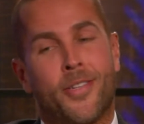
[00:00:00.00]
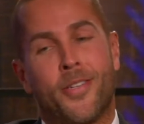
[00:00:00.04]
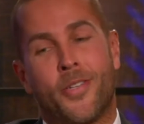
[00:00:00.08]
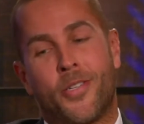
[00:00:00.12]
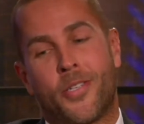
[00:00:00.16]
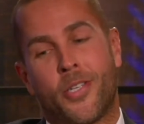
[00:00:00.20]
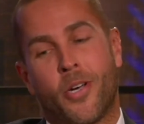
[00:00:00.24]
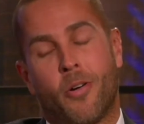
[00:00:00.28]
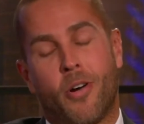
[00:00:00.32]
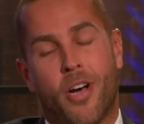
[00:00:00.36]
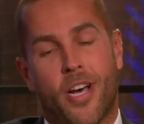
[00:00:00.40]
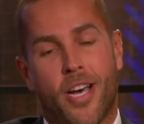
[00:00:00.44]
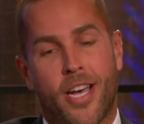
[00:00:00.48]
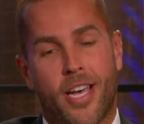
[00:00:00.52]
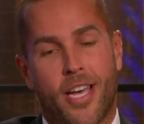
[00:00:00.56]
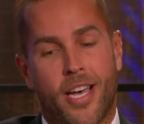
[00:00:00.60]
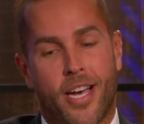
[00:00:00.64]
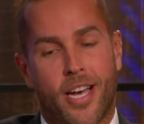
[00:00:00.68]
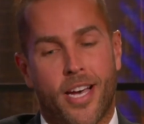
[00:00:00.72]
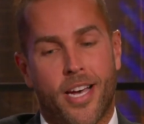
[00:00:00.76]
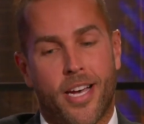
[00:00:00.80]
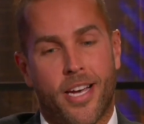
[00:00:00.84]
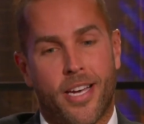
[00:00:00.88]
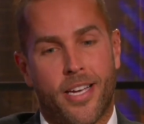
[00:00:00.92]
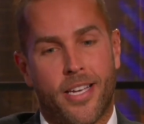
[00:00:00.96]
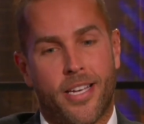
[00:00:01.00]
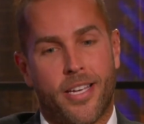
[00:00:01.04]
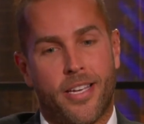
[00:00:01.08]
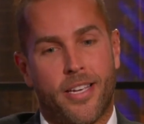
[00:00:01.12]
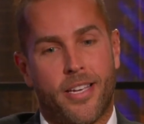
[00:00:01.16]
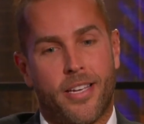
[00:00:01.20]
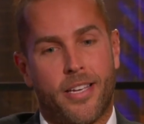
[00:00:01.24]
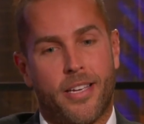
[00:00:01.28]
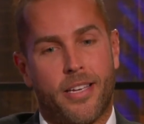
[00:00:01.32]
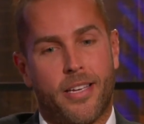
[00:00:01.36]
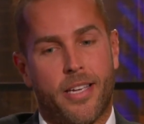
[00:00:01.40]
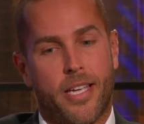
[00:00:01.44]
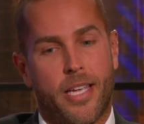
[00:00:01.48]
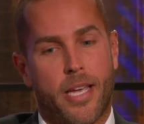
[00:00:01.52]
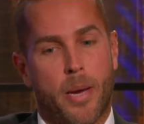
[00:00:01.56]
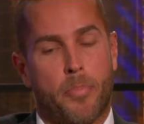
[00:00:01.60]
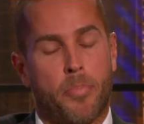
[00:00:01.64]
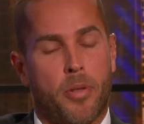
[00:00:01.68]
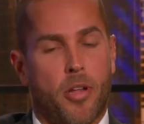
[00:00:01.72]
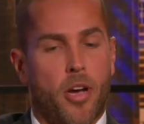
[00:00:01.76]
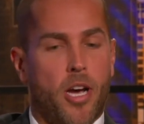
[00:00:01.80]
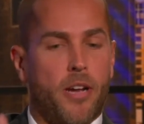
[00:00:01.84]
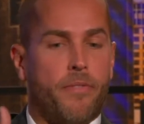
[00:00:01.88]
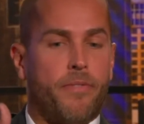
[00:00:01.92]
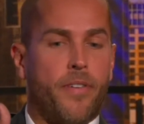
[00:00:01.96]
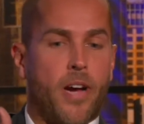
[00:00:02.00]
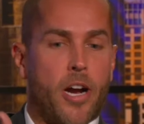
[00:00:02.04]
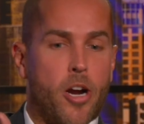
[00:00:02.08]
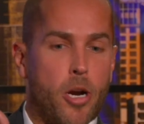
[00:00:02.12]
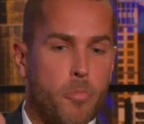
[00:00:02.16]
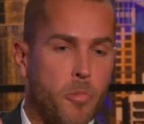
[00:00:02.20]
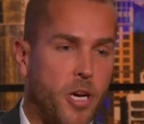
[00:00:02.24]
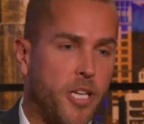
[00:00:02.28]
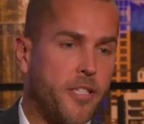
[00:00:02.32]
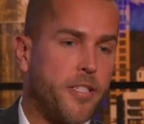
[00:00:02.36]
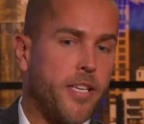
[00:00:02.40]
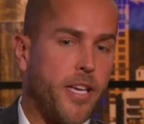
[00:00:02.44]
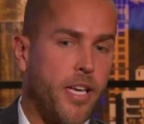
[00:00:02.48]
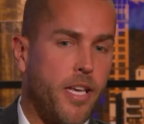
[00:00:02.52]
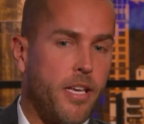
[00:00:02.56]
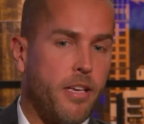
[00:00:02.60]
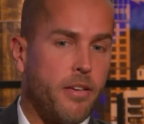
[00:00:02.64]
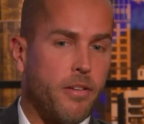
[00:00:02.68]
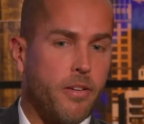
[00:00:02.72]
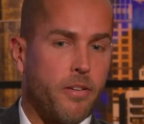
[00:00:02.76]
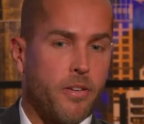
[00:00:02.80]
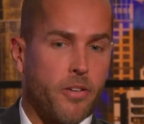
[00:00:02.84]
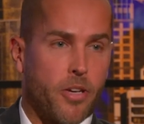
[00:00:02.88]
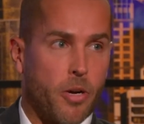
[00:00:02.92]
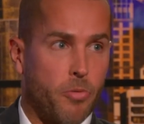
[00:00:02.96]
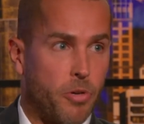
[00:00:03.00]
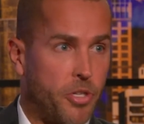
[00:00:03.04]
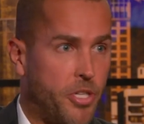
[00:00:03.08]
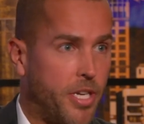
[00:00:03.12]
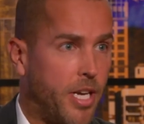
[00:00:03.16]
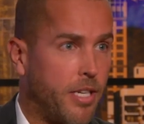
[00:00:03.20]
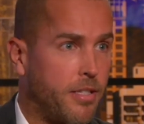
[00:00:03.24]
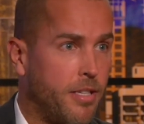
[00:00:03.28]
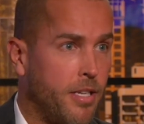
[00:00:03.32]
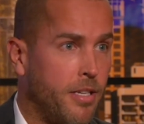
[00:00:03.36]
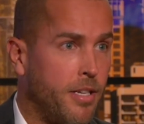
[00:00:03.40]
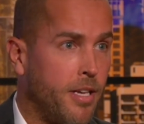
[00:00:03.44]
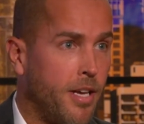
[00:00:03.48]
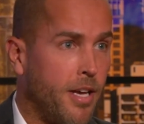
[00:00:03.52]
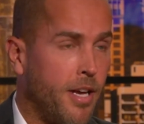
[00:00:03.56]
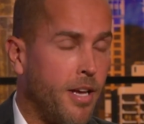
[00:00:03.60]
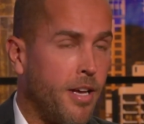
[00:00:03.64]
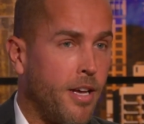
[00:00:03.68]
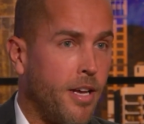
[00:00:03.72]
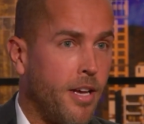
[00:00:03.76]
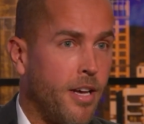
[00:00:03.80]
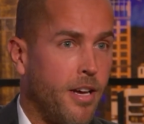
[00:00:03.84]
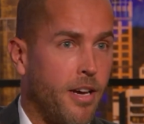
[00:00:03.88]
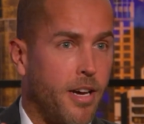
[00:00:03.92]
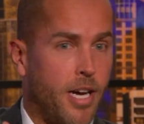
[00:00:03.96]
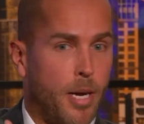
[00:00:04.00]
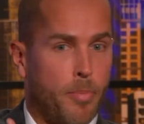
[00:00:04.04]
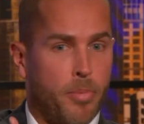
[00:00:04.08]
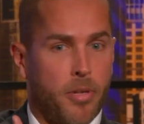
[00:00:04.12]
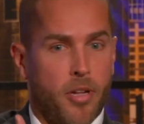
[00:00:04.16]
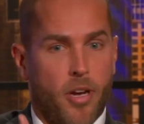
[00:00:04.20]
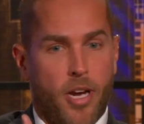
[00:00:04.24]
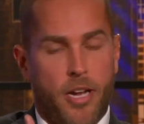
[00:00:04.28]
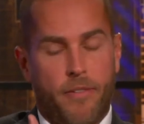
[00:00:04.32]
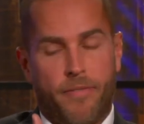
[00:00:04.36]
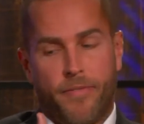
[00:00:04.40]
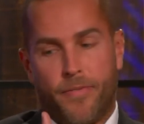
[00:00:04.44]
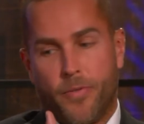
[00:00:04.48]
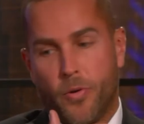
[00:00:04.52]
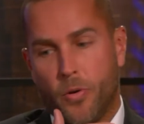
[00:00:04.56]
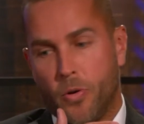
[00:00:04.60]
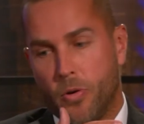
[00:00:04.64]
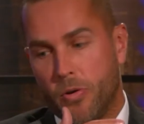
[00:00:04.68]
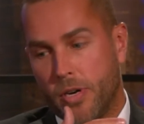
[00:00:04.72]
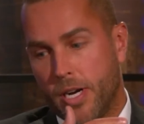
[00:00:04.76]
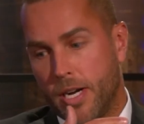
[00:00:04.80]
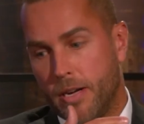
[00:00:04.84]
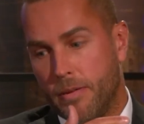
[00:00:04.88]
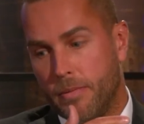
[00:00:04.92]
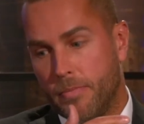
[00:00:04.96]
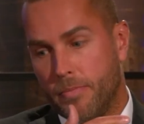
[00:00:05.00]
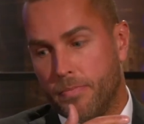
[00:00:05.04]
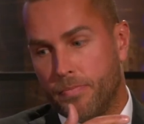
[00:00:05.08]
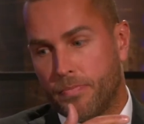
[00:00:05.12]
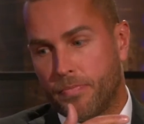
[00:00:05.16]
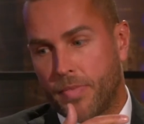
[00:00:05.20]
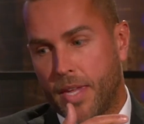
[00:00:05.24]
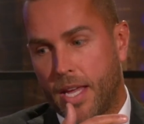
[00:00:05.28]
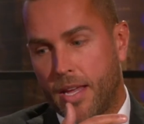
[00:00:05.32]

So I applied for RMIT, got rejected. I applied for